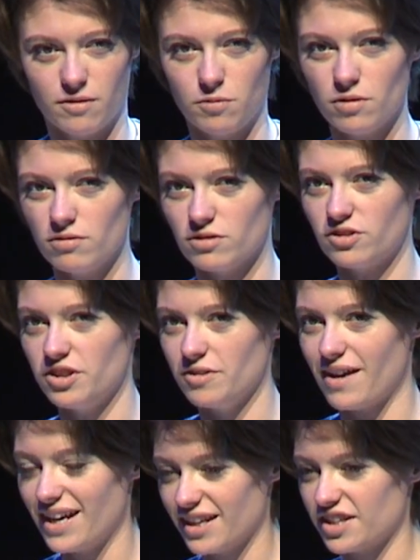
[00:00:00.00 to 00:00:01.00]
what do you
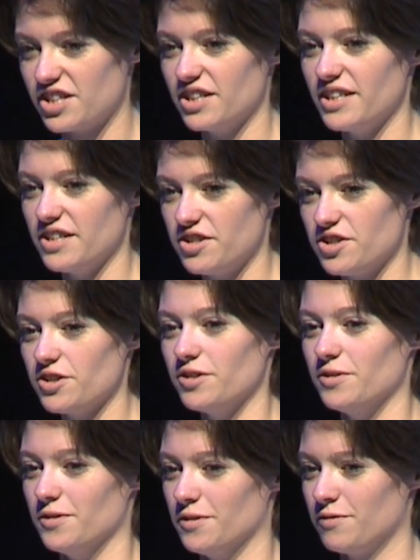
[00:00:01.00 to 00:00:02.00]
actually
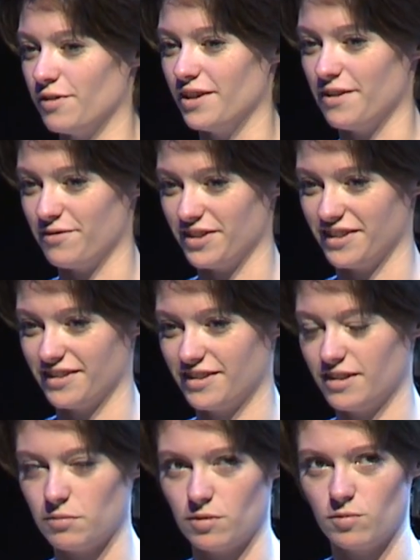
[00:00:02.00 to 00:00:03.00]
do for a living?
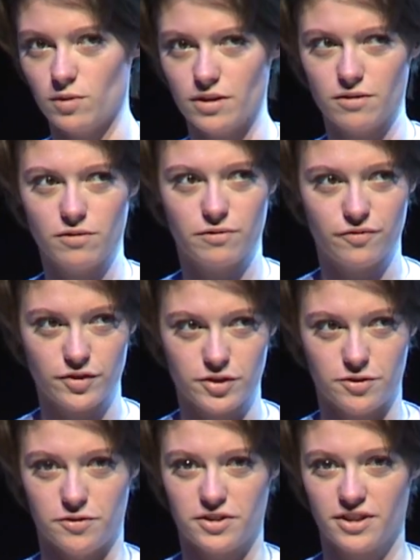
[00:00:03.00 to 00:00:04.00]
I'm like, well,
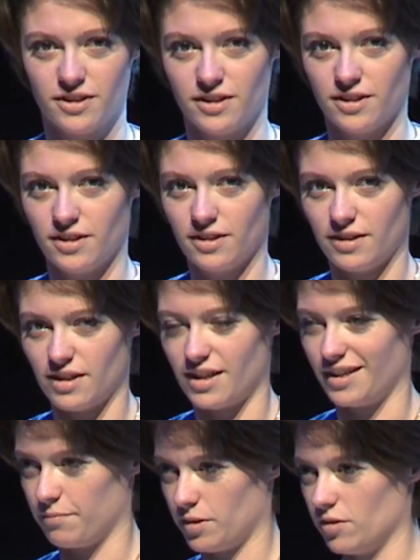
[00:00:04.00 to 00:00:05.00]
food
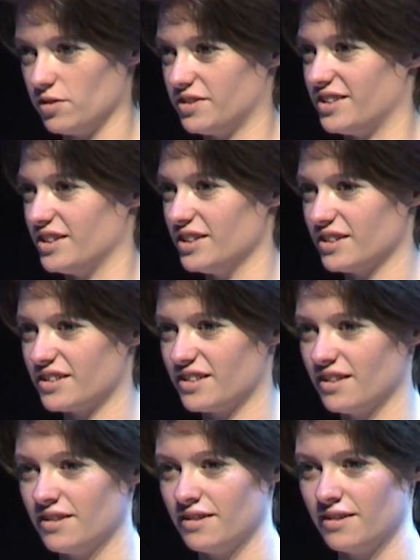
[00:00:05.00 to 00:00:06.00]
and
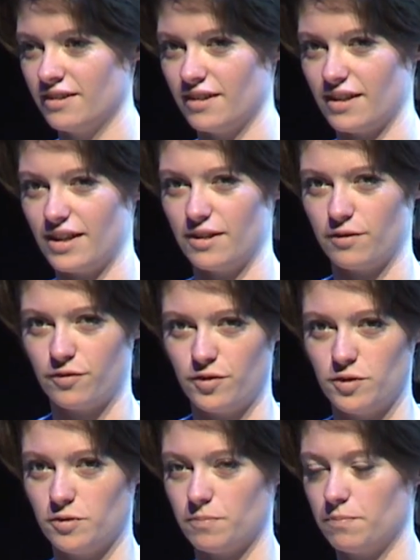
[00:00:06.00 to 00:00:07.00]
politics and
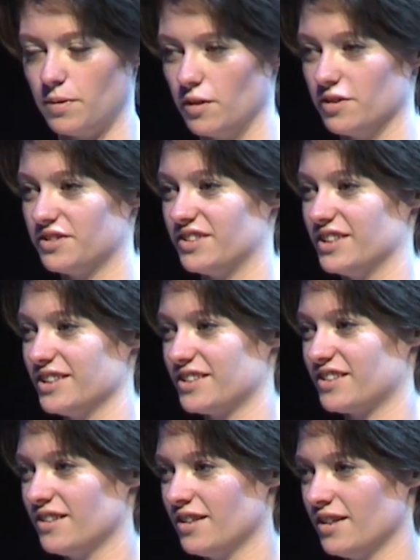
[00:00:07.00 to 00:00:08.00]
food
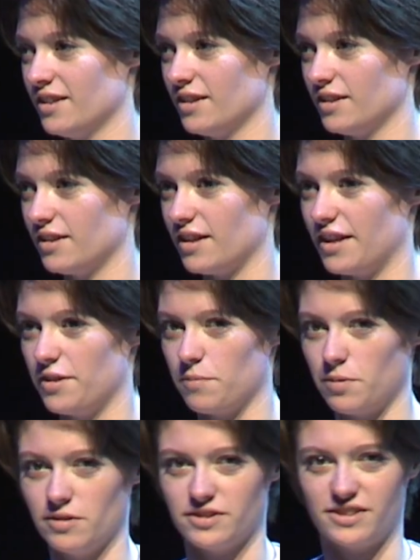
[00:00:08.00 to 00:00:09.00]
politics and the
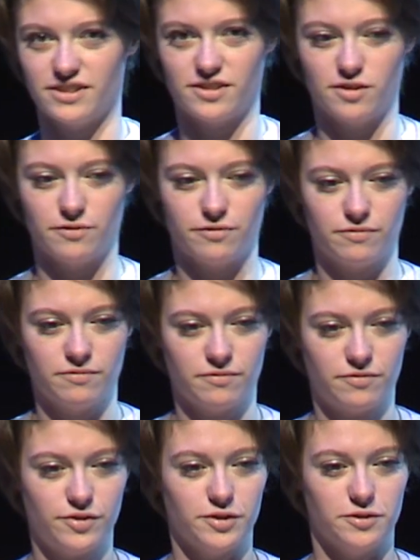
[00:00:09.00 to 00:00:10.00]
politics of
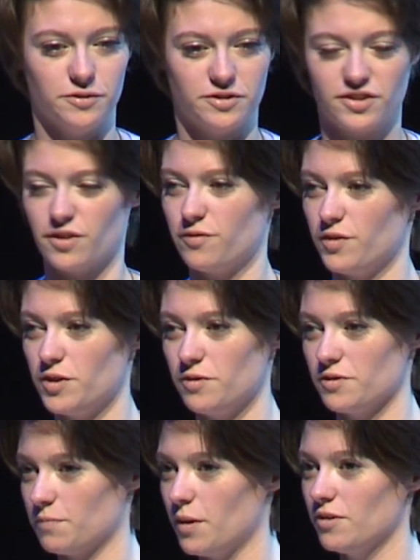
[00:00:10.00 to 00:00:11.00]
food. So
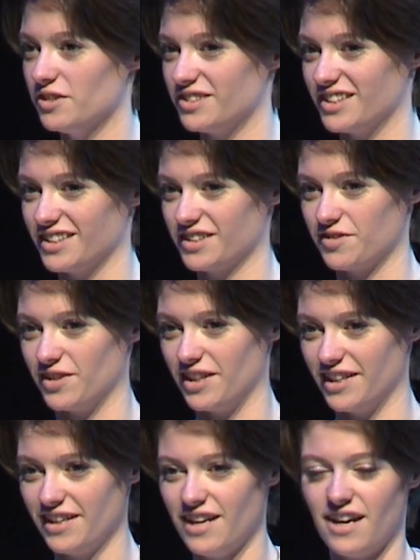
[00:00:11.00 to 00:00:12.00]
food and politics,
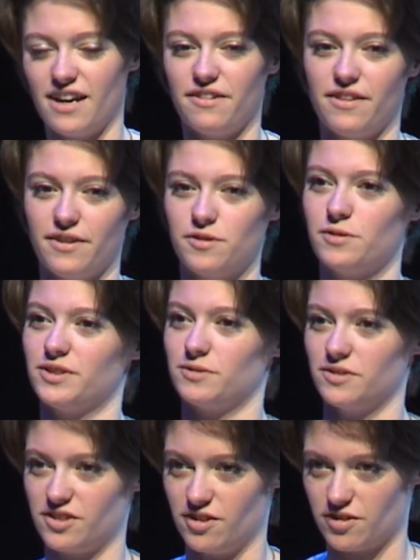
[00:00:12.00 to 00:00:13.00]
really. And they always
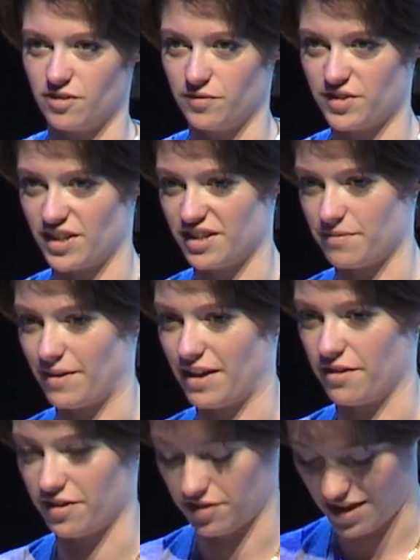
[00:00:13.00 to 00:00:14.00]
want to start a conversation about
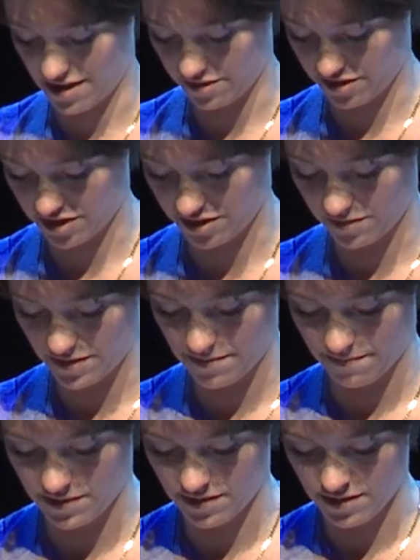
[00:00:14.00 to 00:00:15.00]
how the two